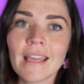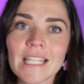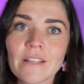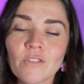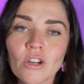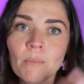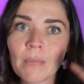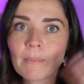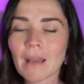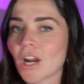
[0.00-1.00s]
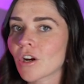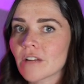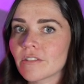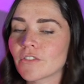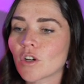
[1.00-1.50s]
is if I've got a big
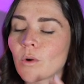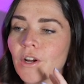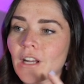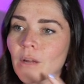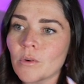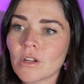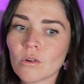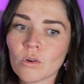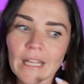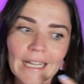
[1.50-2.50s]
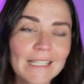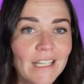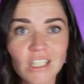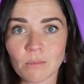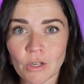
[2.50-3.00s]
paragraph of a quote and I want to, or like a
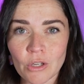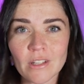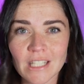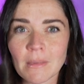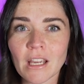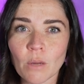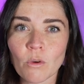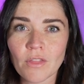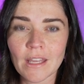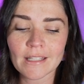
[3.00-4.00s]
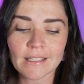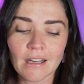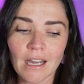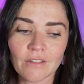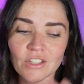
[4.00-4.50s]
testimonial or something, and I want things to
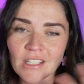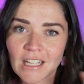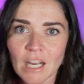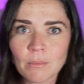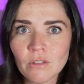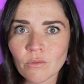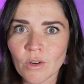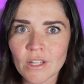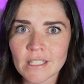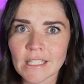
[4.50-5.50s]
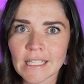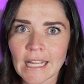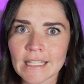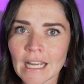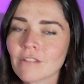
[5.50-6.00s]
kind of just a couple of words to
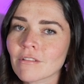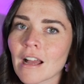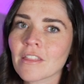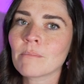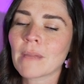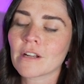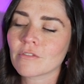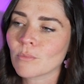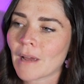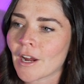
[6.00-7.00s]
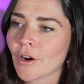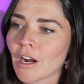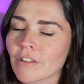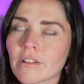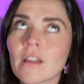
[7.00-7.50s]
stand out rather than being a full
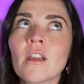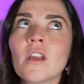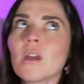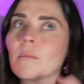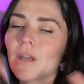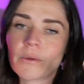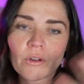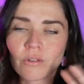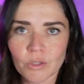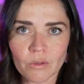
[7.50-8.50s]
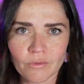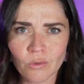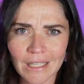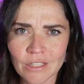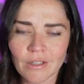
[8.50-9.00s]
paragraph, but I don't want to do a
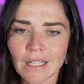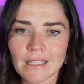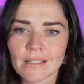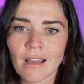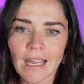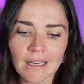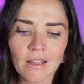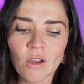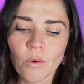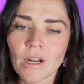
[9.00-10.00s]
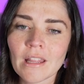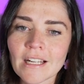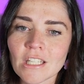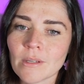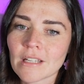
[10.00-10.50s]
full intricate design. What I like
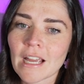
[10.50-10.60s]
to do is